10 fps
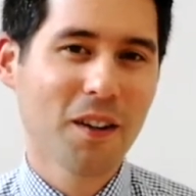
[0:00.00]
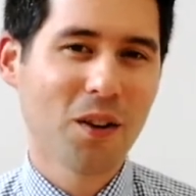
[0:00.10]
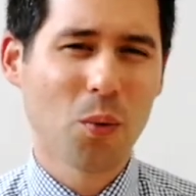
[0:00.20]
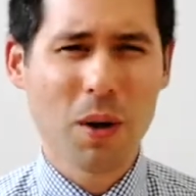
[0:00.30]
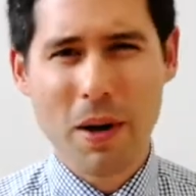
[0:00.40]

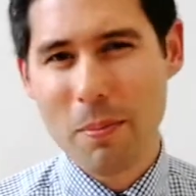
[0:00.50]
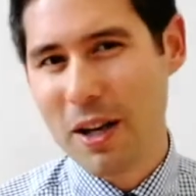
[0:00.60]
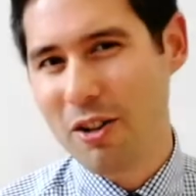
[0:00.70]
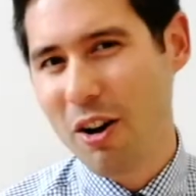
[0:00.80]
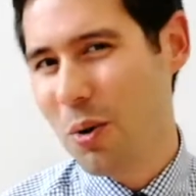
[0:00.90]
that we may
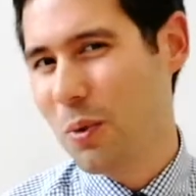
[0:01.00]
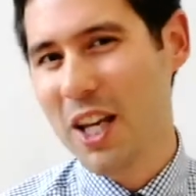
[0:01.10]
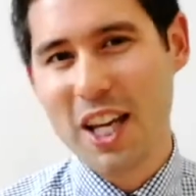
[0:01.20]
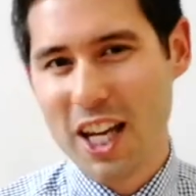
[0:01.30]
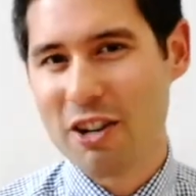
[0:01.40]
be not
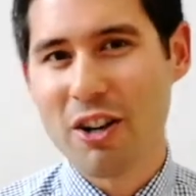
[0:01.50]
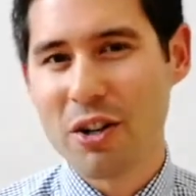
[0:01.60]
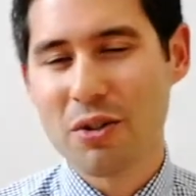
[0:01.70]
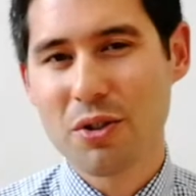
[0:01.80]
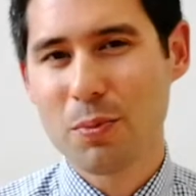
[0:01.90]
only
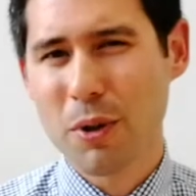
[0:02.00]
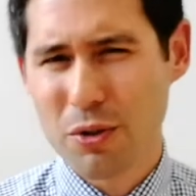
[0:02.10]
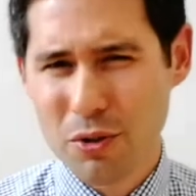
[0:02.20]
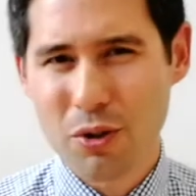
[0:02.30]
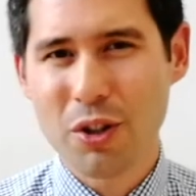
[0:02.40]
hearers,
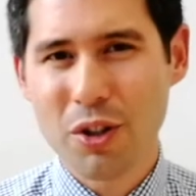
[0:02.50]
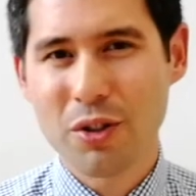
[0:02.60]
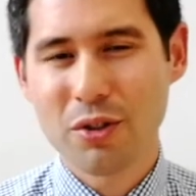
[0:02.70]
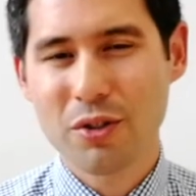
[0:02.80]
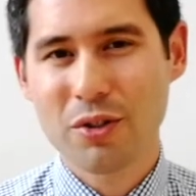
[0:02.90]
but
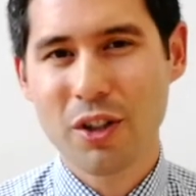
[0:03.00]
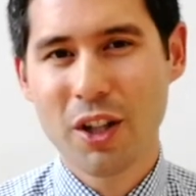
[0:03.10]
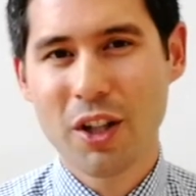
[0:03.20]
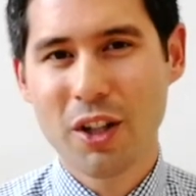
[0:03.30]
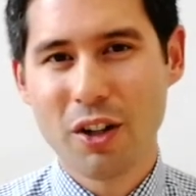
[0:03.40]
doers
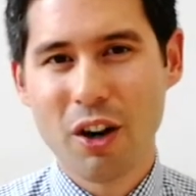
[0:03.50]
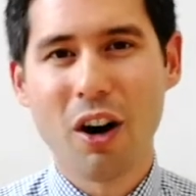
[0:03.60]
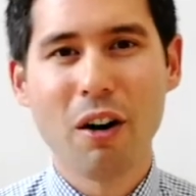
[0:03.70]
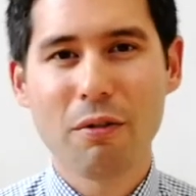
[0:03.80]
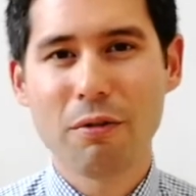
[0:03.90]

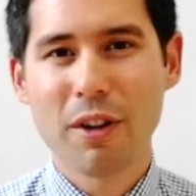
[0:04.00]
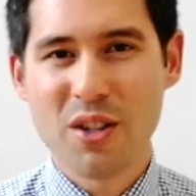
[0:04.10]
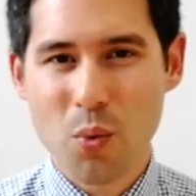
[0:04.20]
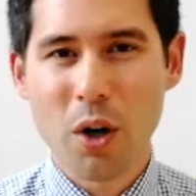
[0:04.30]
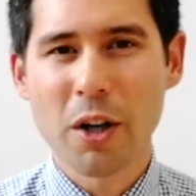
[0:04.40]
of
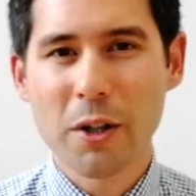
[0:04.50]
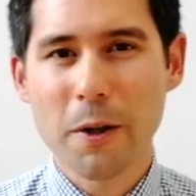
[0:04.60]
his word.